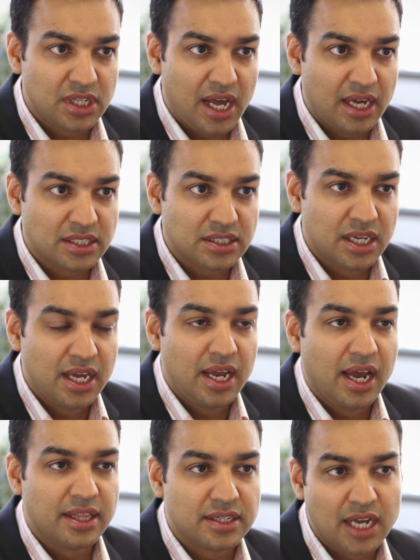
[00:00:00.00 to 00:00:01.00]
ask
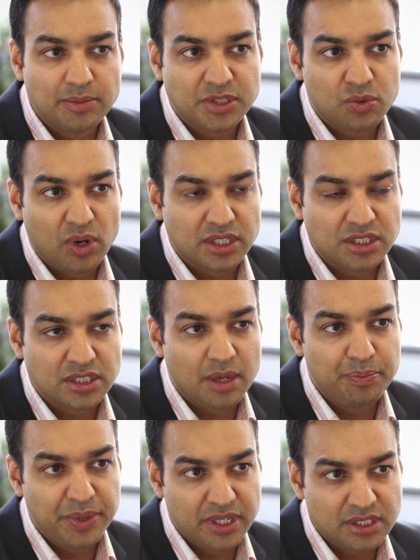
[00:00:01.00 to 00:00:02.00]
and the types of questions that
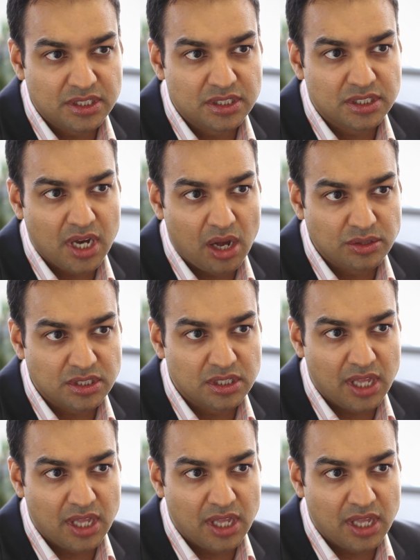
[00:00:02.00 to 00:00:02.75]
ministers' counsel